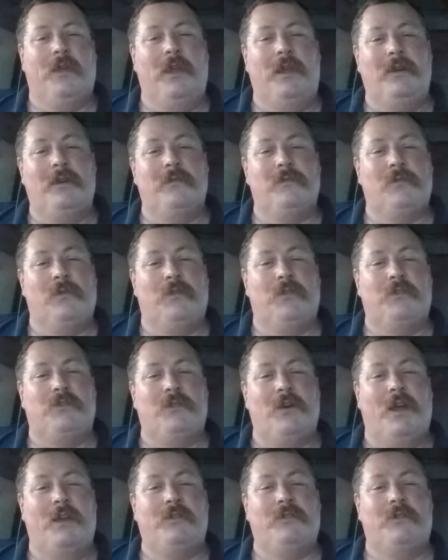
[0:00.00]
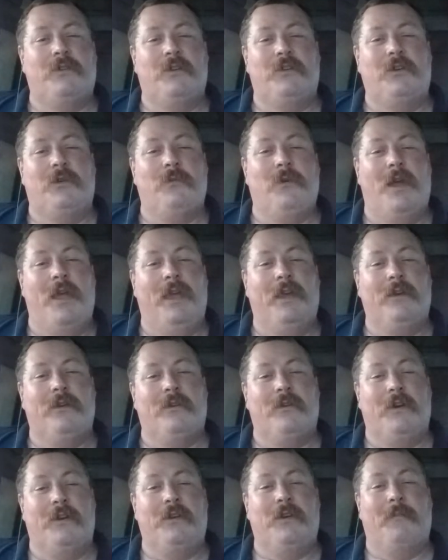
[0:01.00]
kingdom's worth of treasure in your wagon
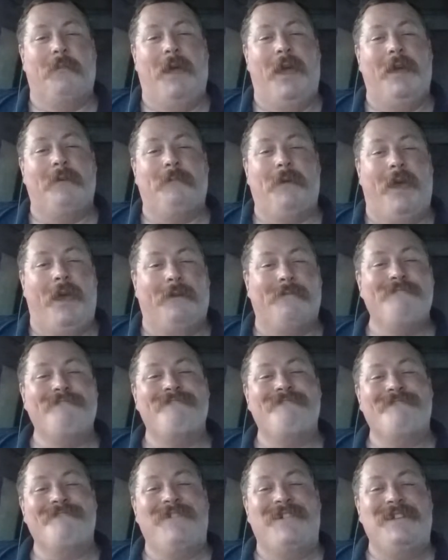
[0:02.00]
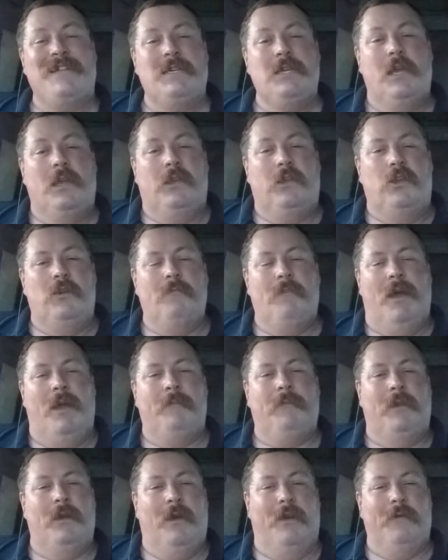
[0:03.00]
or in your backpack. You
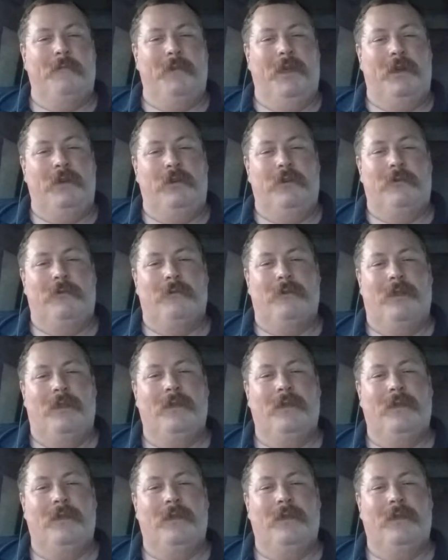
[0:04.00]
might be on the menu.